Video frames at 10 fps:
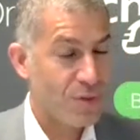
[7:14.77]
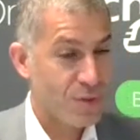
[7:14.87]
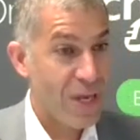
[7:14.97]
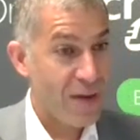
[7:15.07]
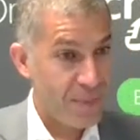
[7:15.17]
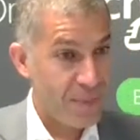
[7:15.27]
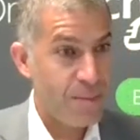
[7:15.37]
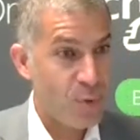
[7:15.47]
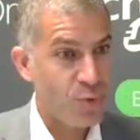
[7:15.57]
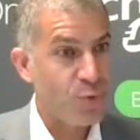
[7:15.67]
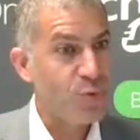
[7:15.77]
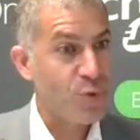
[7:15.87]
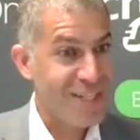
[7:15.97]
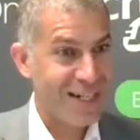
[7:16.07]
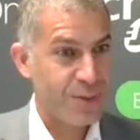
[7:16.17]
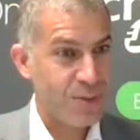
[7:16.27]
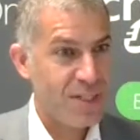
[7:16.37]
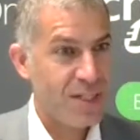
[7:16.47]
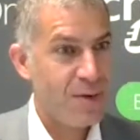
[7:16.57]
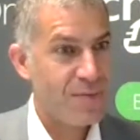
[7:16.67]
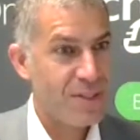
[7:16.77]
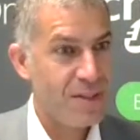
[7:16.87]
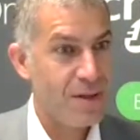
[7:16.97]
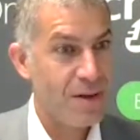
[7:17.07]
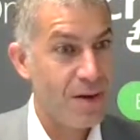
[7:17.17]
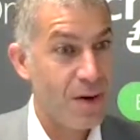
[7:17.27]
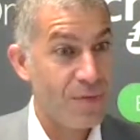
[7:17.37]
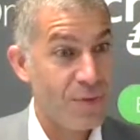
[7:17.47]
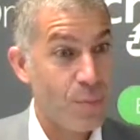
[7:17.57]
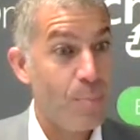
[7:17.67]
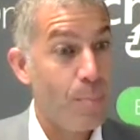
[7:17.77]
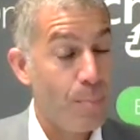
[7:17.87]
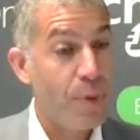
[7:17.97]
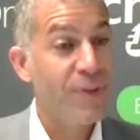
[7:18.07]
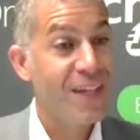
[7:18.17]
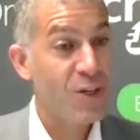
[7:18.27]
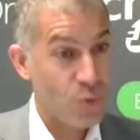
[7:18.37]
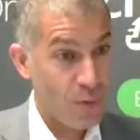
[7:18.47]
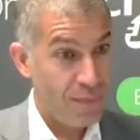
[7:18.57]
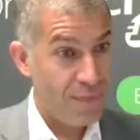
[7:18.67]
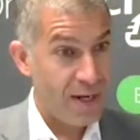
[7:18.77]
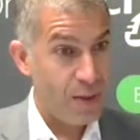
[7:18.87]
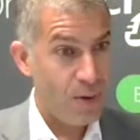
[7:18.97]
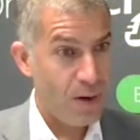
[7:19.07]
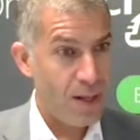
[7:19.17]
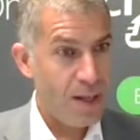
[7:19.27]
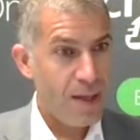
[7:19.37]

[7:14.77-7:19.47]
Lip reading: we have been able to do the diagnostic of the potential failure,